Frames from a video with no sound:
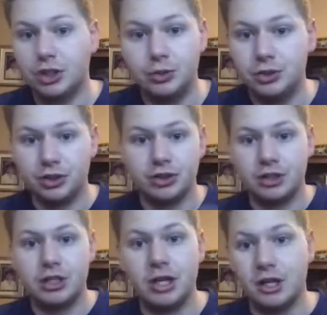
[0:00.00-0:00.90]

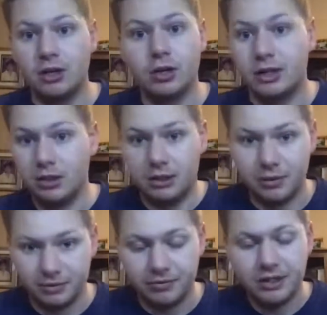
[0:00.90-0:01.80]
users
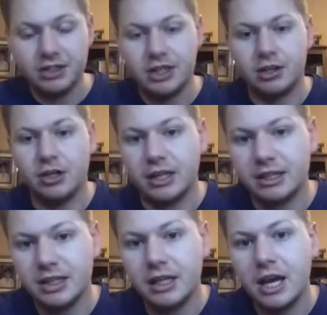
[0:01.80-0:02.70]
and friends here on
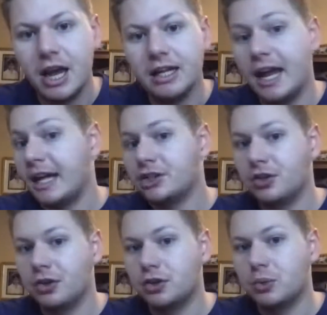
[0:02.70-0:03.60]
LinkedIn, and I
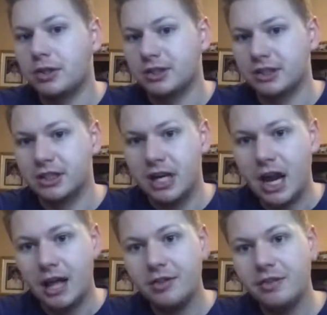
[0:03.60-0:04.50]
answered those questions.
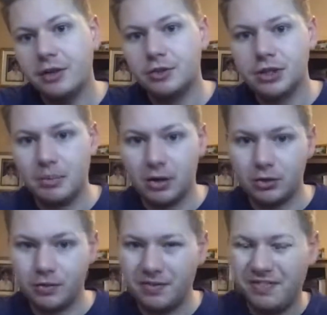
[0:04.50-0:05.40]
Out of those,
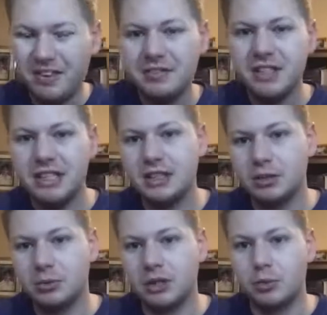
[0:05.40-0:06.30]
about 15
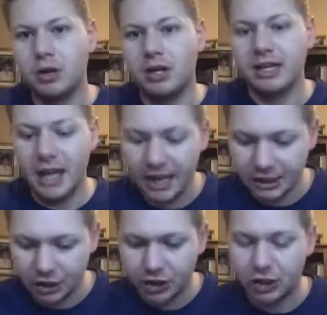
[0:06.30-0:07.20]
did really well, and I had
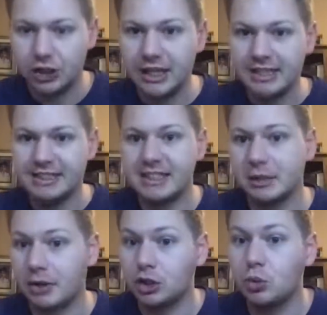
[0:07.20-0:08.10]
a good instinct
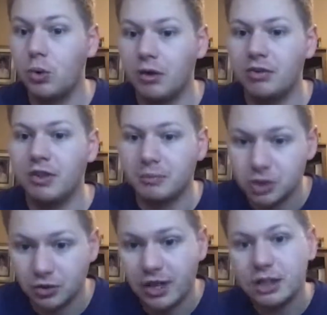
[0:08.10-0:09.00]
about 12 of them.
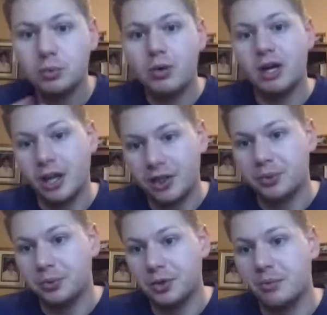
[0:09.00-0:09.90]
So that's why I
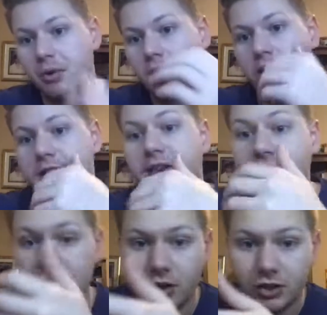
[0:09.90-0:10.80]
threw them on in
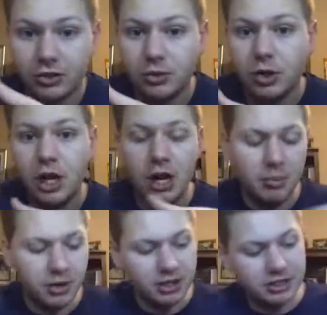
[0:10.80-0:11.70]
this article,
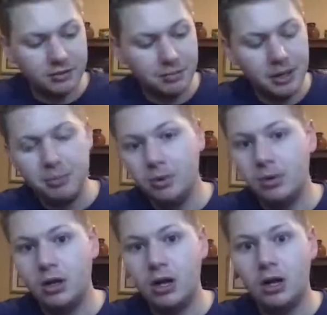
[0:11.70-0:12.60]
because if
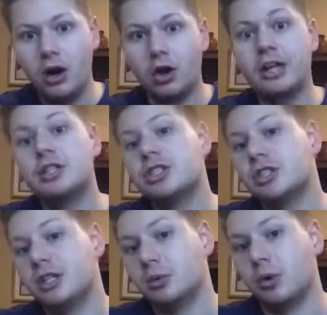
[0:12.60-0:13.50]
people are
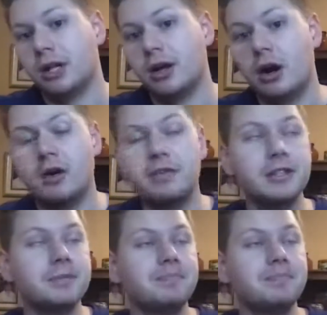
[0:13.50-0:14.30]
interested in what I offer,